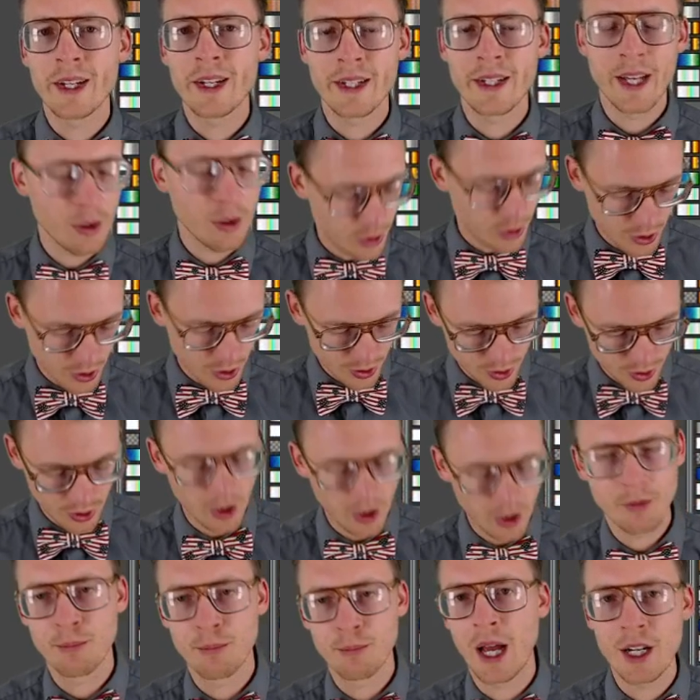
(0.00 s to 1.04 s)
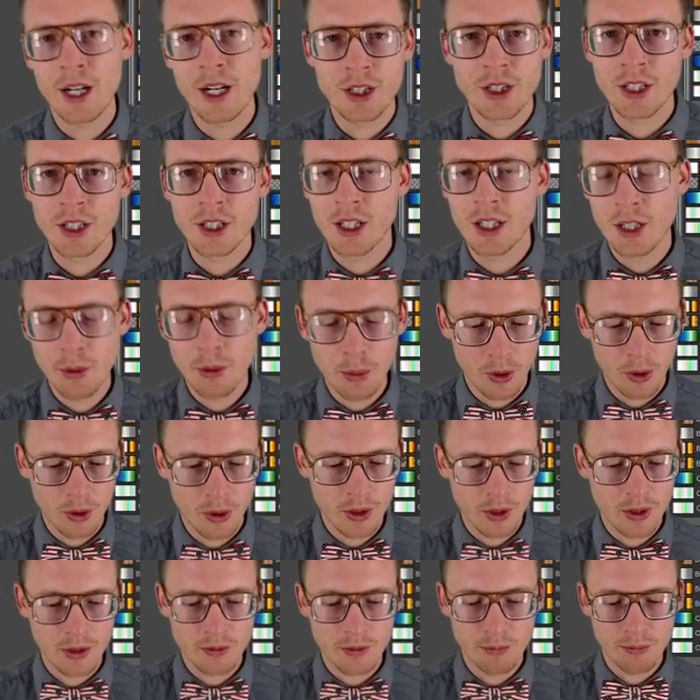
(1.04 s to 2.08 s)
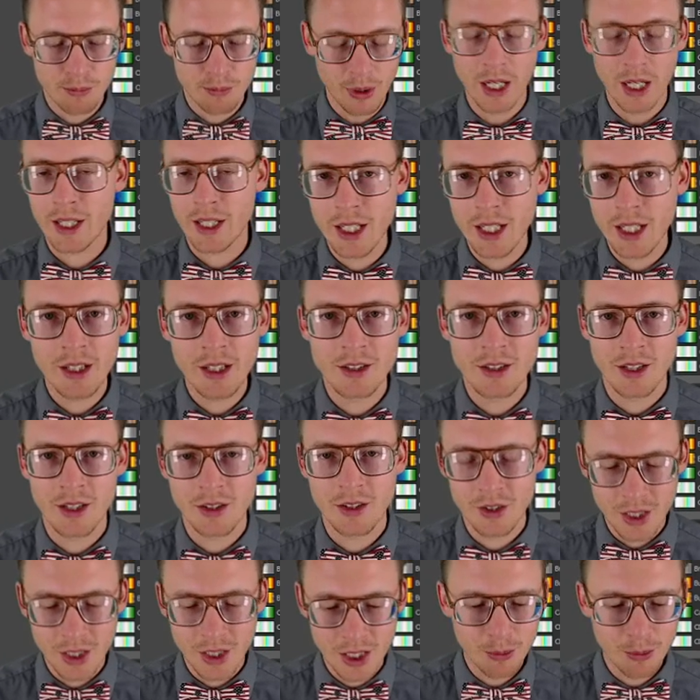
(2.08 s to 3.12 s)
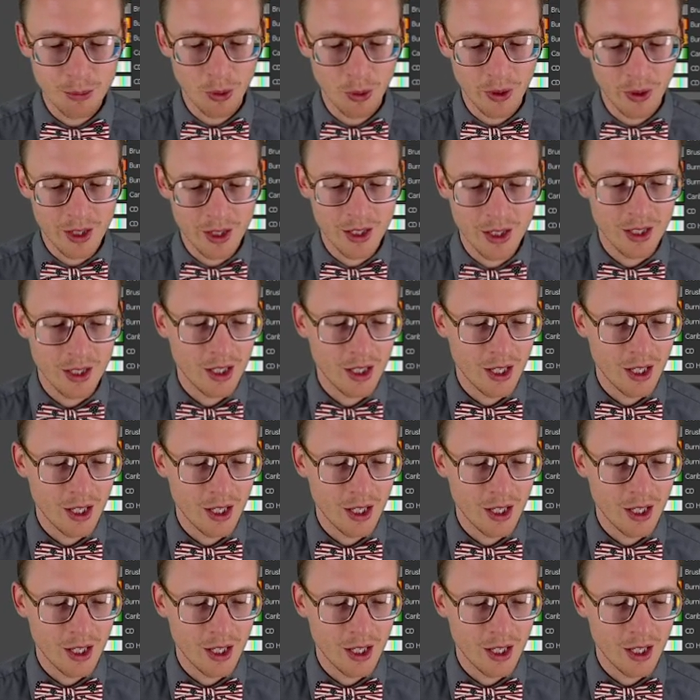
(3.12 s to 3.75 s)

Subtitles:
in doubt, just start mashing keys on your keyboard,